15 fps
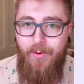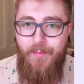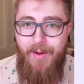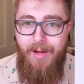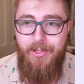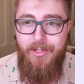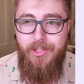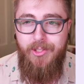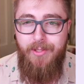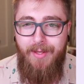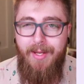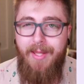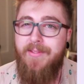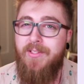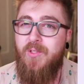much
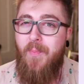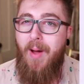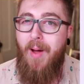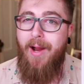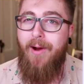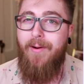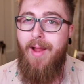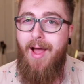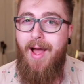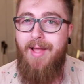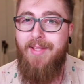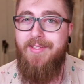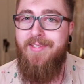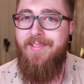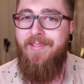that it inspired
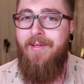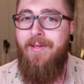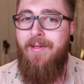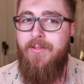us